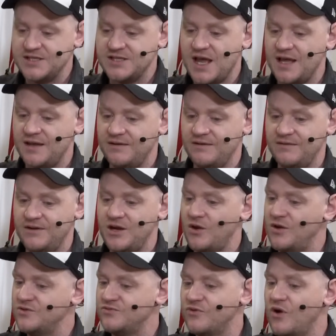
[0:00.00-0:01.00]
And, you
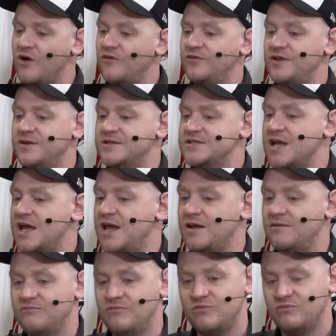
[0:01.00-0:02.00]
know, rather than
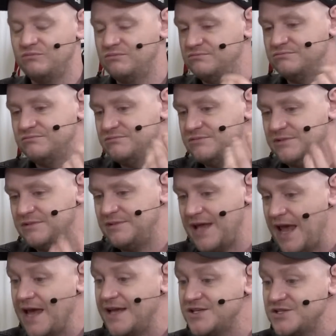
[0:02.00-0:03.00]
saying
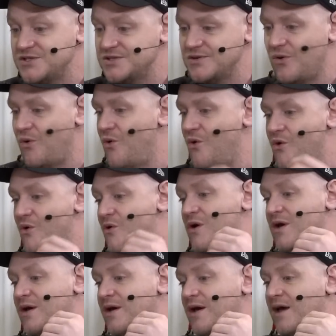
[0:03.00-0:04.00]
yes, or
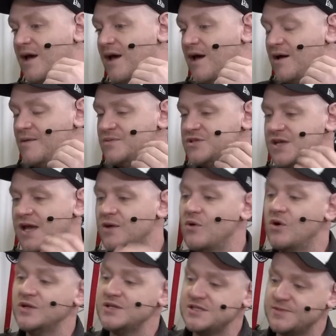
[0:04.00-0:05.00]
um, saying,
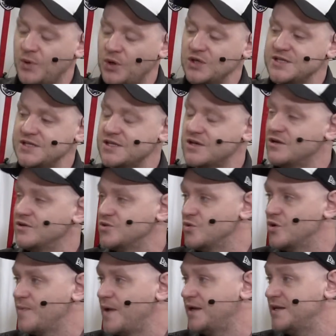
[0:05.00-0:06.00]
well, this is politics, I can't
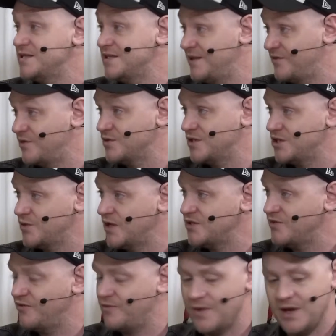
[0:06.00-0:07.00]
talk about it, it's a difficult
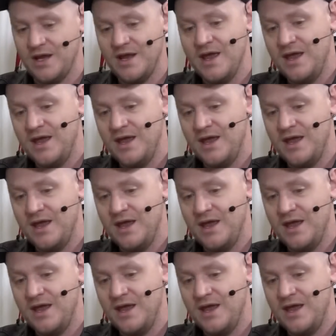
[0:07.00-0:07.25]
situation for me.